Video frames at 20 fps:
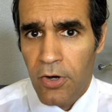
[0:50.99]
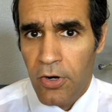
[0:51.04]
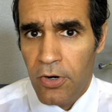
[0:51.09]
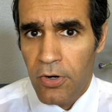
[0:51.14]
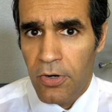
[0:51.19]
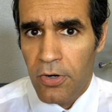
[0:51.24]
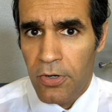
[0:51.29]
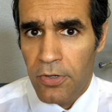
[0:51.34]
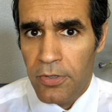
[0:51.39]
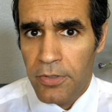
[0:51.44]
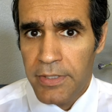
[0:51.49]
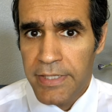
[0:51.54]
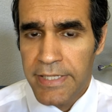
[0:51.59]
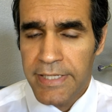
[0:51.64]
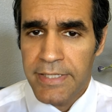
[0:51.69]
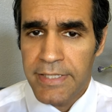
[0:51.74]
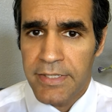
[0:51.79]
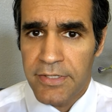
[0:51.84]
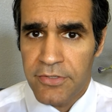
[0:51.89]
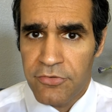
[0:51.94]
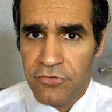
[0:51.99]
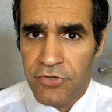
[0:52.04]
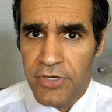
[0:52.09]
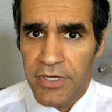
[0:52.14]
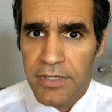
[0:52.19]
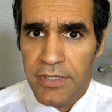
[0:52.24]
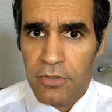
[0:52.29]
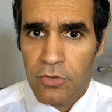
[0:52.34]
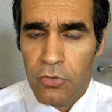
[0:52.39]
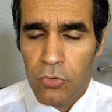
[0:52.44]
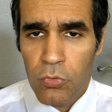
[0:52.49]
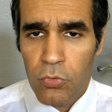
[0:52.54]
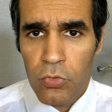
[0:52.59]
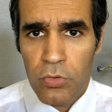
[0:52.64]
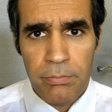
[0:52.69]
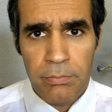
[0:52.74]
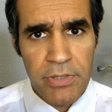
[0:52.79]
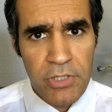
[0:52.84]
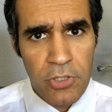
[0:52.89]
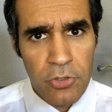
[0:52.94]
are indigent
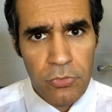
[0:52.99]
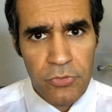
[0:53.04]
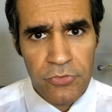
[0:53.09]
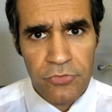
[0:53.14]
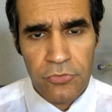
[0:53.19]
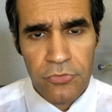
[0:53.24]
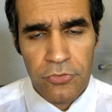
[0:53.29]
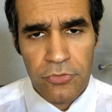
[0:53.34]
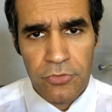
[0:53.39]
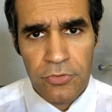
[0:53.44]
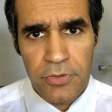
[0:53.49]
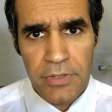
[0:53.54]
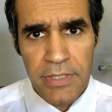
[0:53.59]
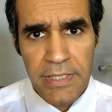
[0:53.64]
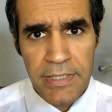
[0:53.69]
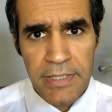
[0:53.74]
or below a certain